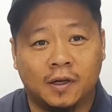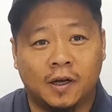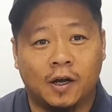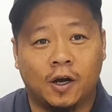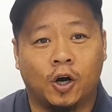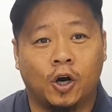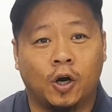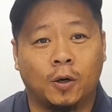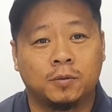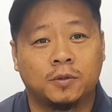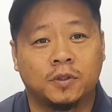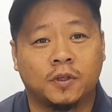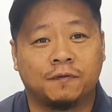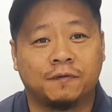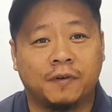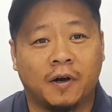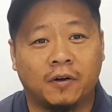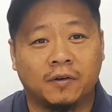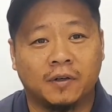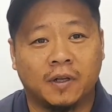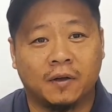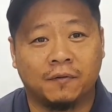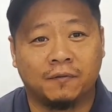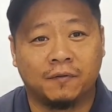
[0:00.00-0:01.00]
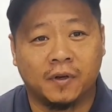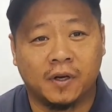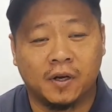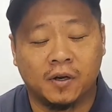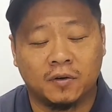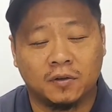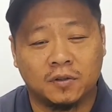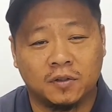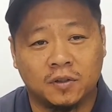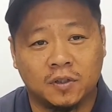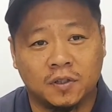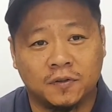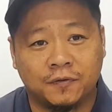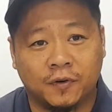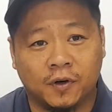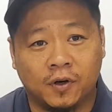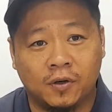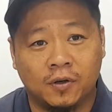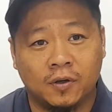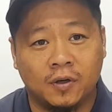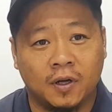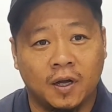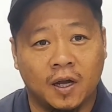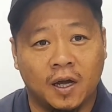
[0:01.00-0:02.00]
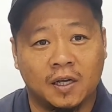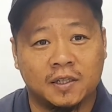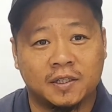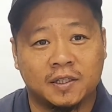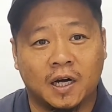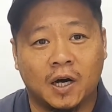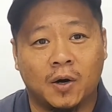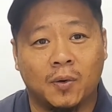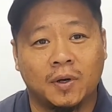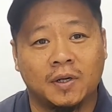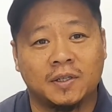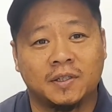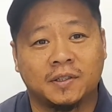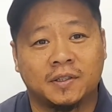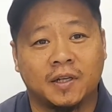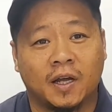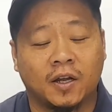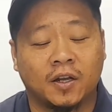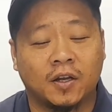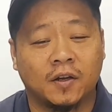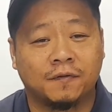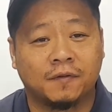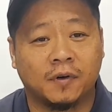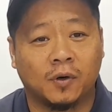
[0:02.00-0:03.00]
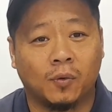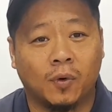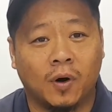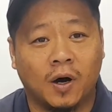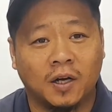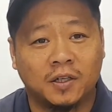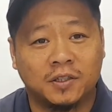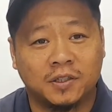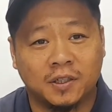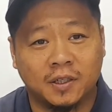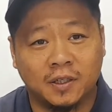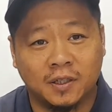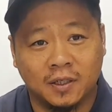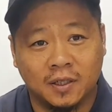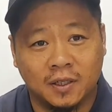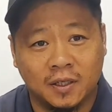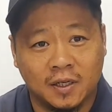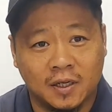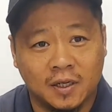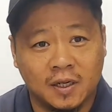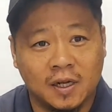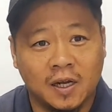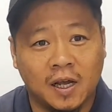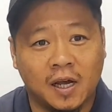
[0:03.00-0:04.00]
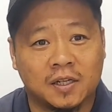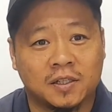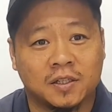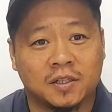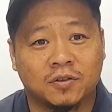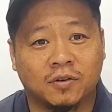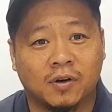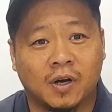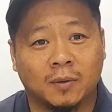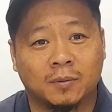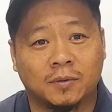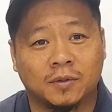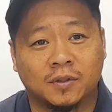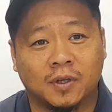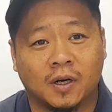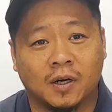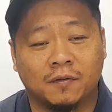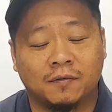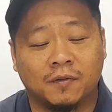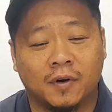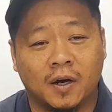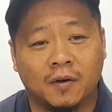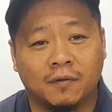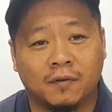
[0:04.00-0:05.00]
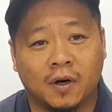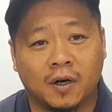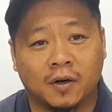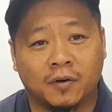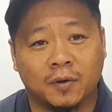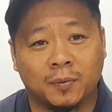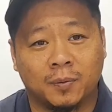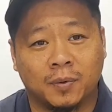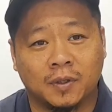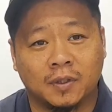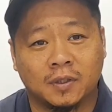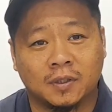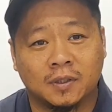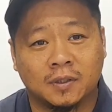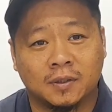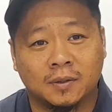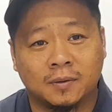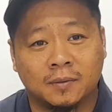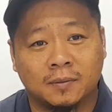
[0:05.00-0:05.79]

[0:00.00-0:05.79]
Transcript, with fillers: I hope you found that video useful. As always, thank you for watching and subscribe to Top 5 Auto Repairs.